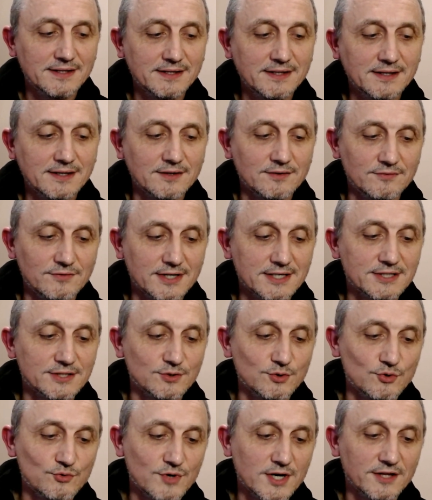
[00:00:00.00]
Russell,
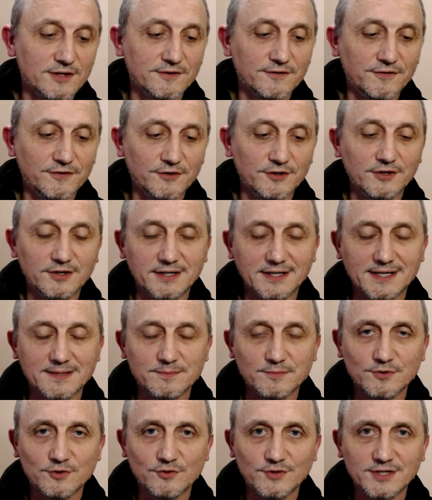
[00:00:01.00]
Rutherford, and
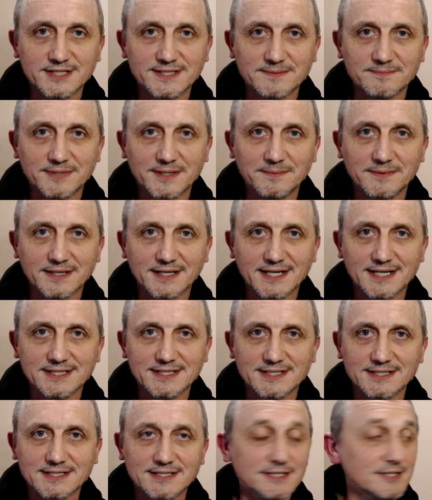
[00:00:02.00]
more recent
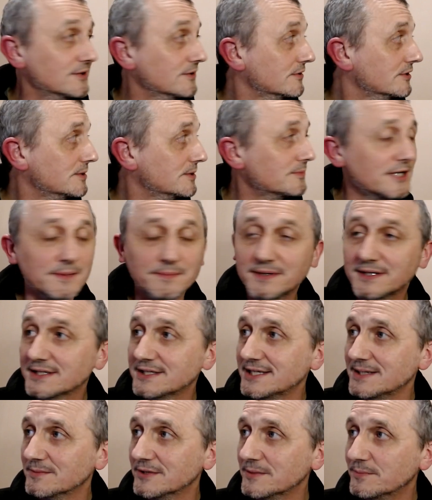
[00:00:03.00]
publications too. You might be able to
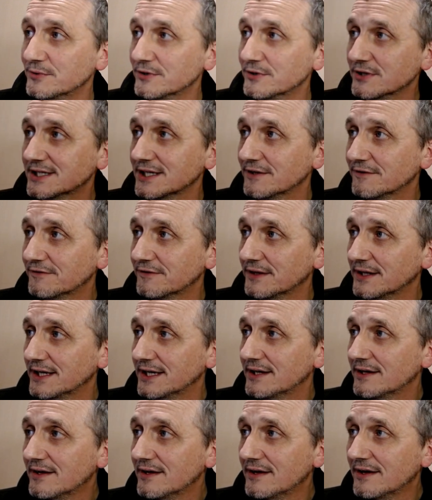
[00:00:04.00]
see my bookshelf there.
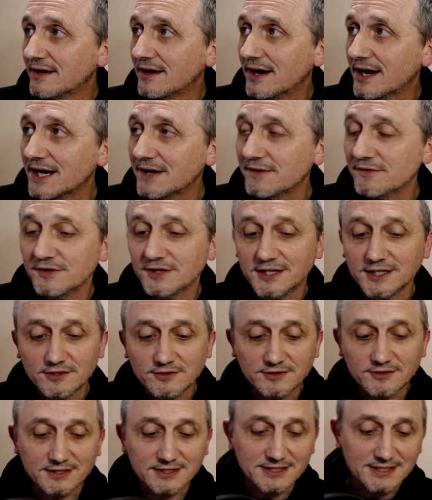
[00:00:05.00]
Everything you
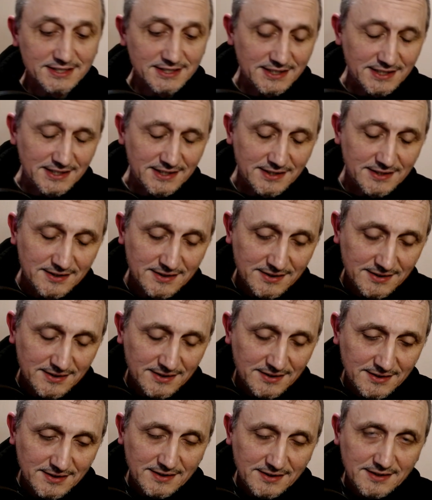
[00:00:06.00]
can see
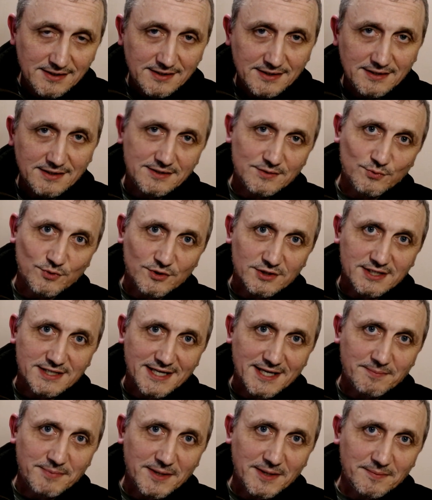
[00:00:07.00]
is Watchtower
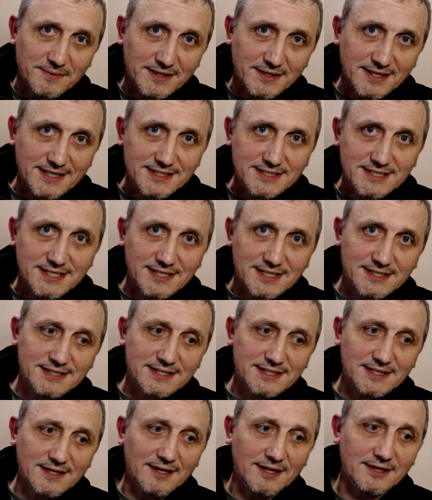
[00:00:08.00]
publications.
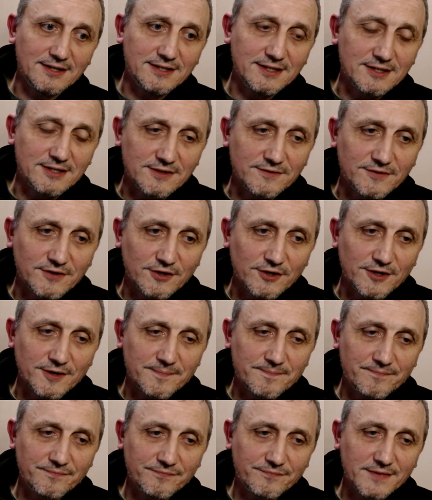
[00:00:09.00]
I think I've got
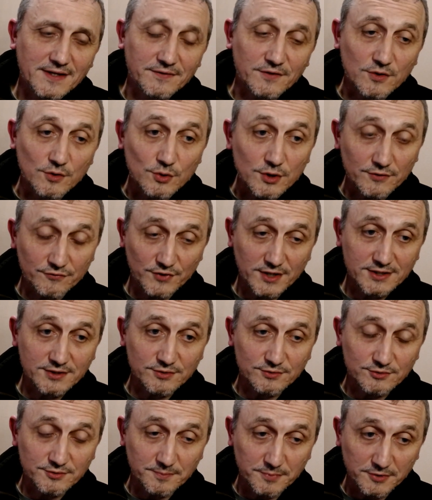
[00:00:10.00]
all of
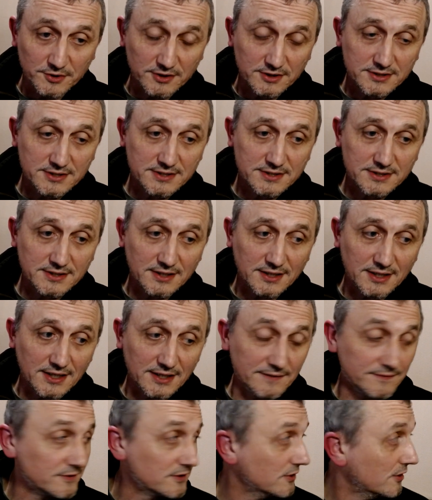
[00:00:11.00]
Russell's books.
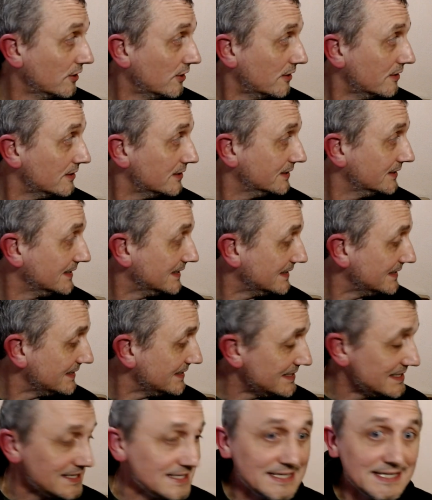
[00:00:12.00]
I've got
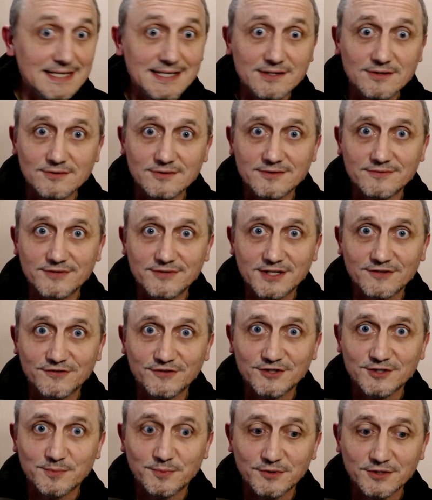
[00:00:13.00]
nearly all of
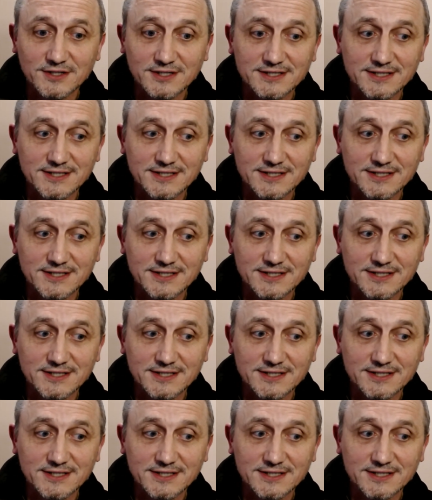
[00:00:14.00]
Rutherford's books.